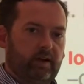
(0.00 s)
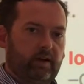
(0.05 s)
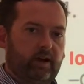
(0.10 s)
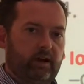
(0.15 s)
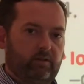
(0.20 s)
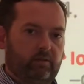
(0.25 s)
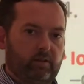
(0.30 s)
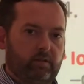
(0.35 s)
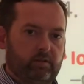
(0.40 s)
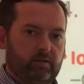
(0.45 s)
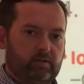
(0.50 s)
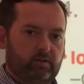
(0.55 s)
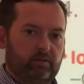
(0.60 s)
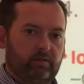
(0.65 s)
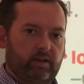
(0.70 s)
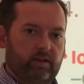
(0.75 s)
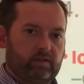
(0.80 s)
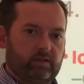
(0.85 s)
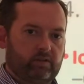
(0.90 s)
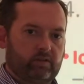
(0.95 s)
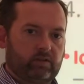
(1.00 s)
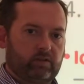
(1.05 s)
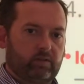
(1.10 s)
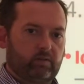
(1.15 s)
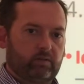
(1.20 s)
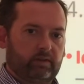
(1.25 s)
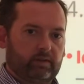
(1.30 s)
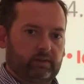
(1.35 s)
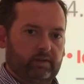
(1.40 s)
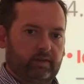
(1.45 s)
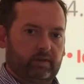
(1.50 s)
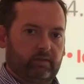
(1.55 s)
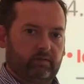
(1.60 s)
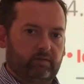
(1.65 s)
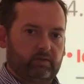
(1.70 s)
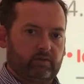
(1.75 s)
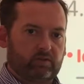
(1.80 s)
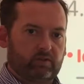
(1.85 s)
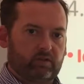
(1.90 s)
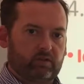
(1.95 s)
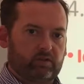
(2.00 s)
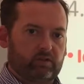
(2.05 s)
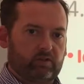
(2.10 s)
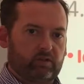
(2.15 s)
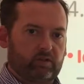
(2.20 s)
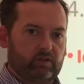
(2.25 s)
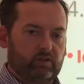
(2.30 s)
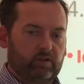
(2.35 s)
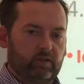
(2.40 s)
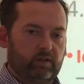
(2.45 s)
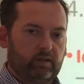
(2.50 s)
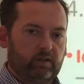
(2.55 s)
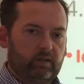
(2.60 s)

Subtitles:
R group interactions holding it together in a certain structure,